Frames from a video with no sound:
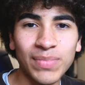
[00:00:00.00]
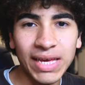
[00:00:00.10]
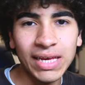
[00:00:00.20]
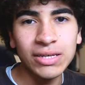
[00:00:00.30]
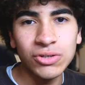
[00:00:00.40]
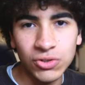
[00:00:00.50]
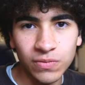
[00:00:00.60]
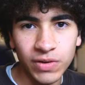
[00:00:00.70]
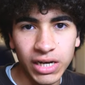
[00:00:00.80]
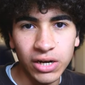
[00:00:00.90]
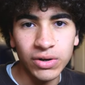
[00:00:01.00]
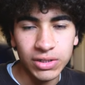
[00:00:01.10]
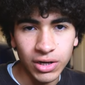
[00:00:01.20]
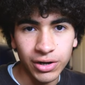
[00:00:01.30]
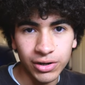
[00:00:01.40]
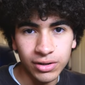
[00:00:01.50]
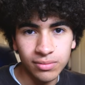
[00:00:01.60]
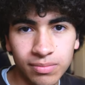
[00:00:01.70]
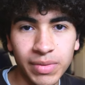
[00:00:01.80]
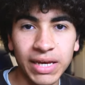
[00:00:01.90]
Making a YouTube video is hard.
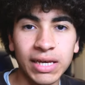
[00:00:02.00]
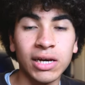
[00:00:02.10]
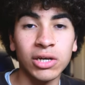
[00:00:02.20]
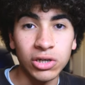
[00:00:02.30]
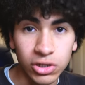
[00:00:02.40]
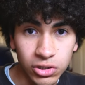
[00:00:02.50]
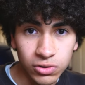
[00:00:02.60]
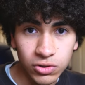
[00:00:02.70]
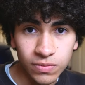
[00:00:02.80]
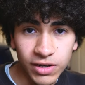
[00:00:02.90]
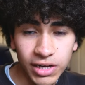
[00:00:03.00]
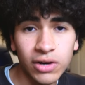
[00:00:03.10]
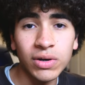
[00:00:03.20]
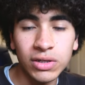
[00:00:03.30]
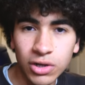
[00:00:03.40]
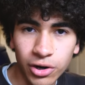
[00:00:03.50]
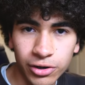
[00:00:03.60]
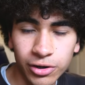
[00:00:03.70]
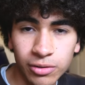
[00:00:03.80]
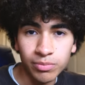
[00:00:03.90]
Making a good YouTube video is
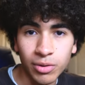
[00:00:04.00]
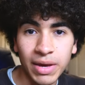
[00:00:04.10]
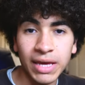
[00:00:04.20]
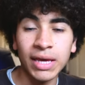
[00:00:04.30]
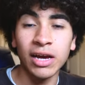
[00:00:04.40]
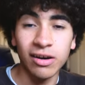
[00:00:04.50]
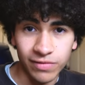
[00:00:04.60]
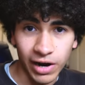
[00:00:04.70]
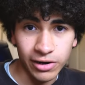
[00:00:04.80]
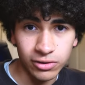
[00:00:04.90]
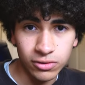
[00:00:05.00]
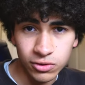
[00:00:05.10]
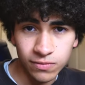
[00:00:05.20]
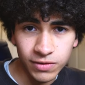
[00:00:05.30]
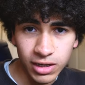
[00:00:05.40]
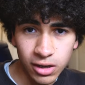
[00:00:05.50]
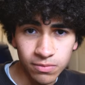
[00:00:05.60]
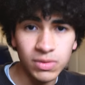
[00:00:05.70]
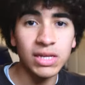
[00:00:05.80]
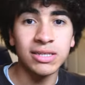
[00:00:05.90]
harder, but making a viral YouTube
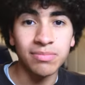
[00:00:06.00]
video is